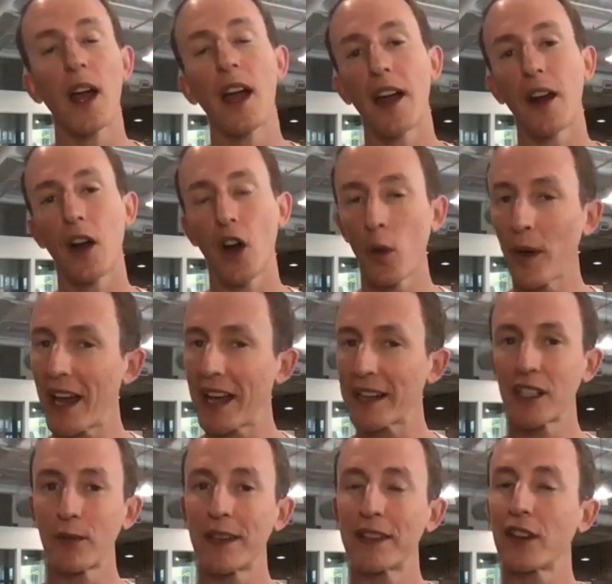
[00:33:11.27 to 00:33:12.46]
And all we ask
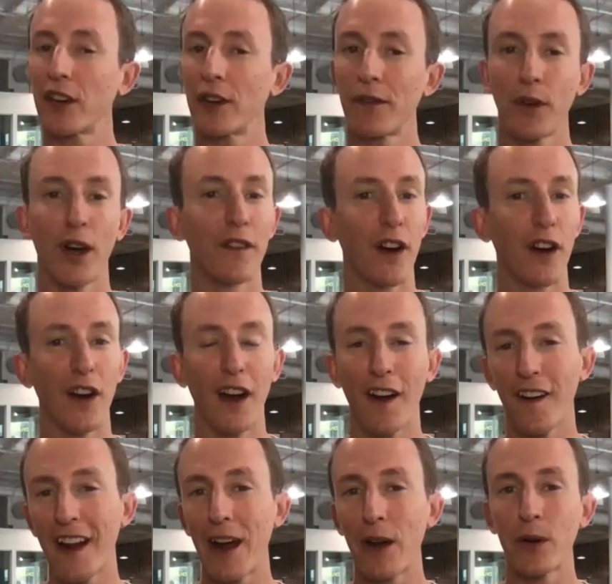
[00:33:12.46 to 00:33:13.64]
in return for all of our
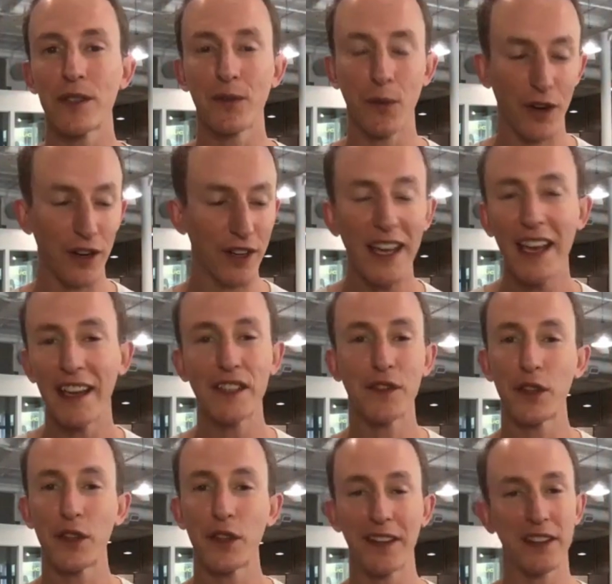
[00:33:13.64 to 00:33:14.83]
hard hours of work is for
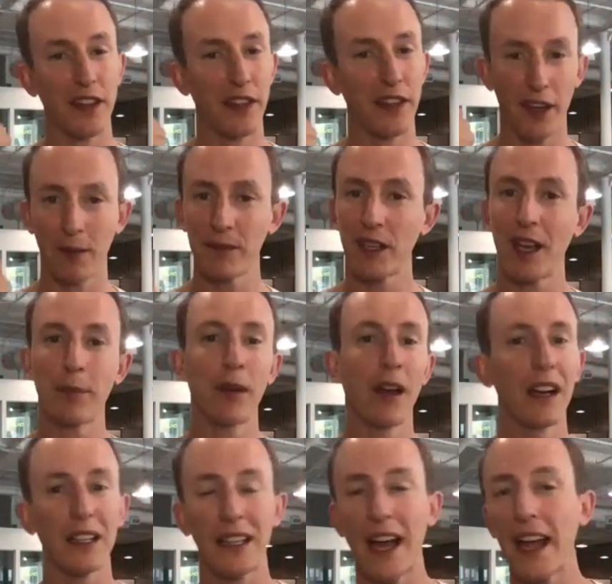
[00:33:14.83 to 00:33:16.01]
you to give us a thumbs up,
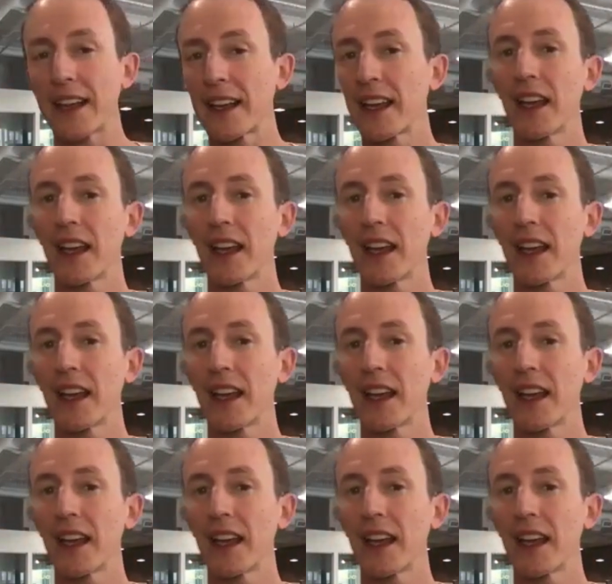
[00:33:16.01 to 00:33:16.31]
like,